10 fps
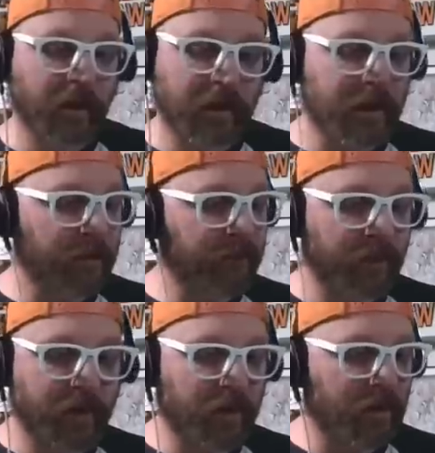um,
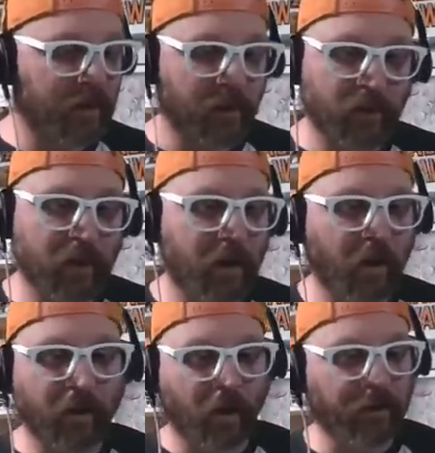you know,
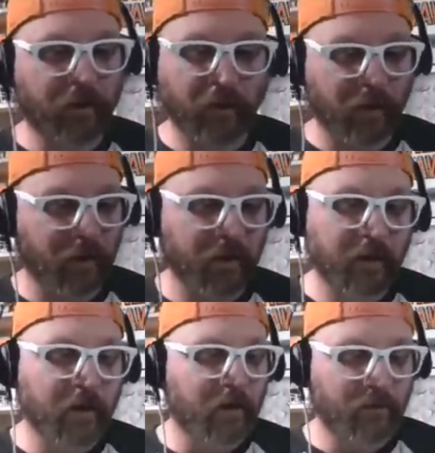are, are you going to
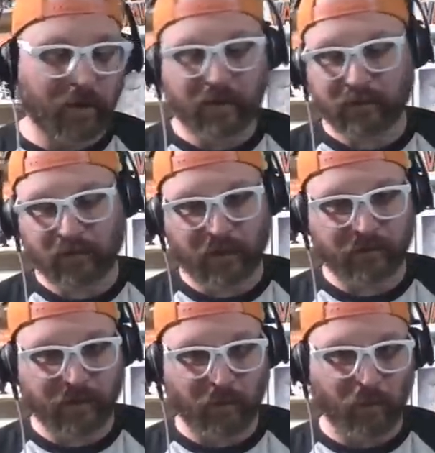try to try
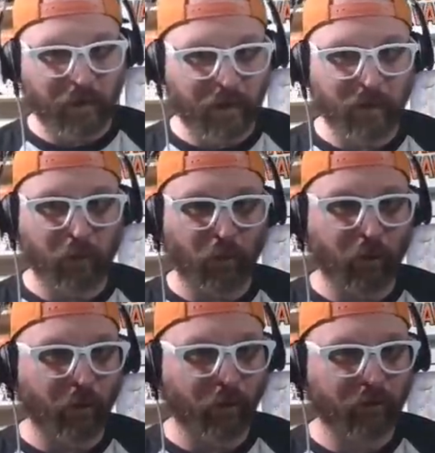to double him
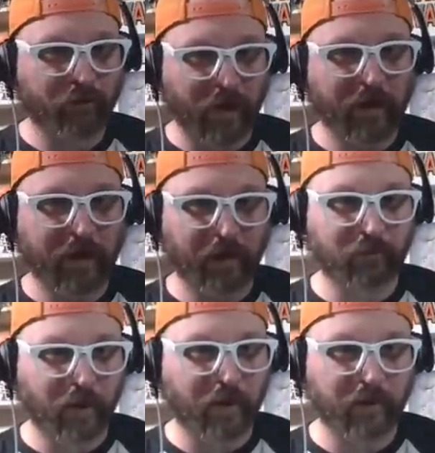or, or shade
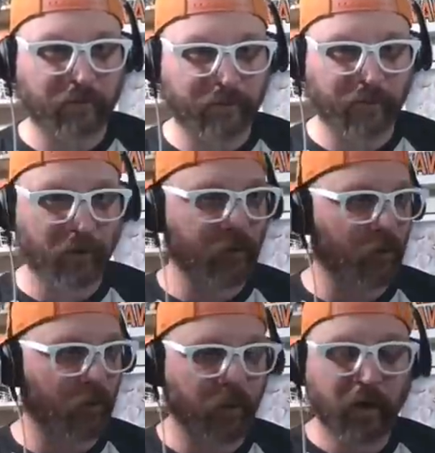his side of the field,
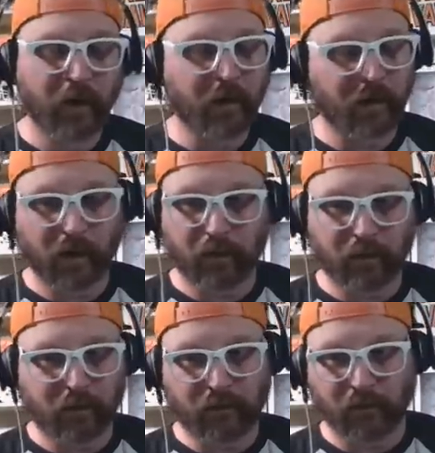or you know,
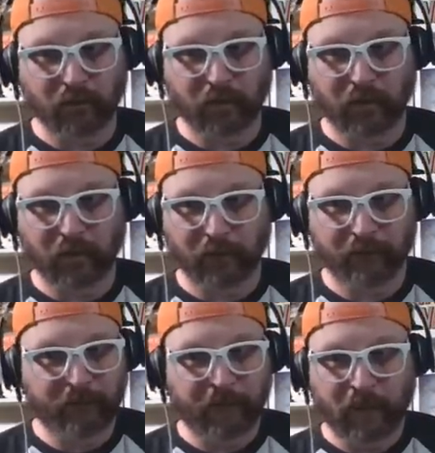do, do you
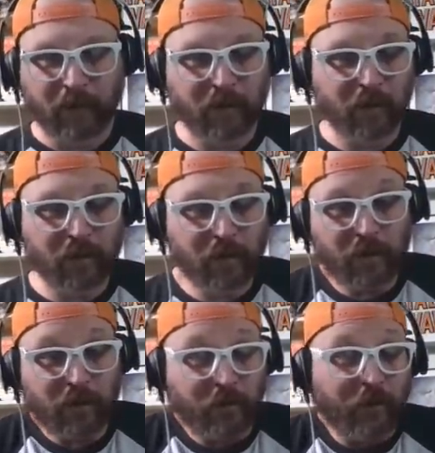
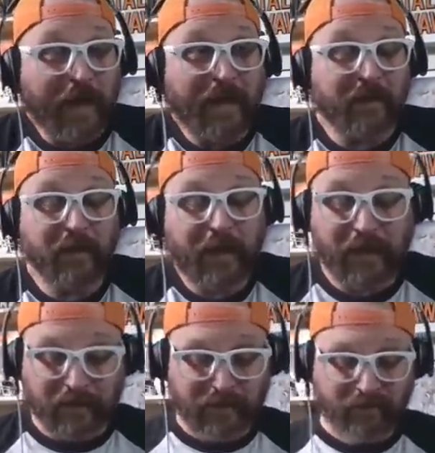you can't you
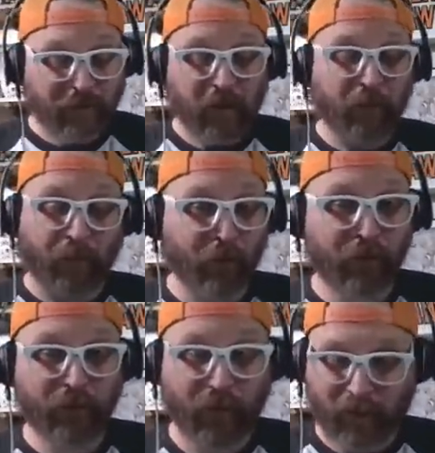can't leave
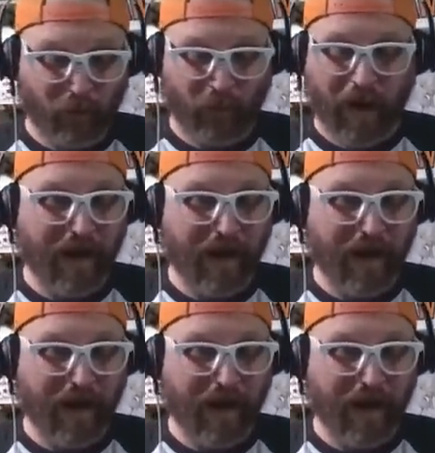Bru or